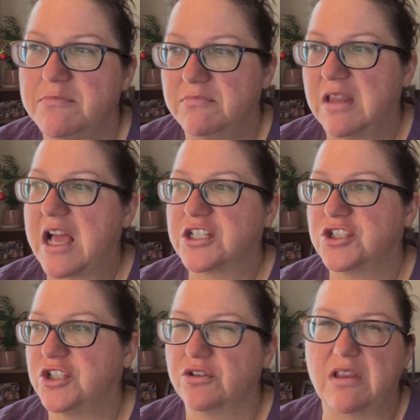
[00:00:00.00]

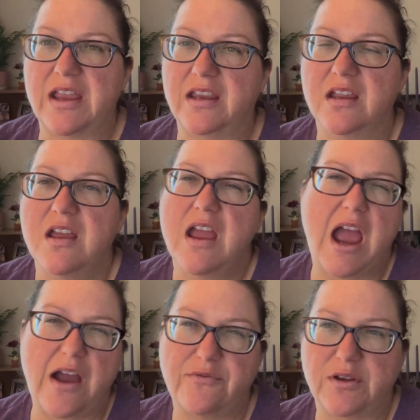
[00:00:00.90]
last year, like
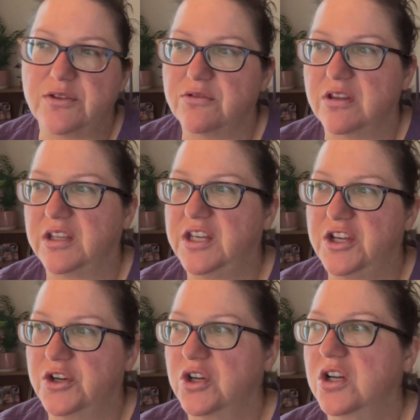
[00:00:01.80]
halfway through the
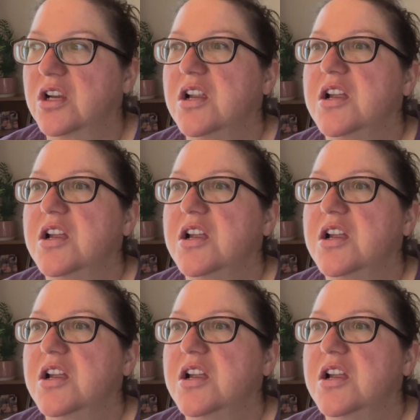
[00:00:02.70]
year.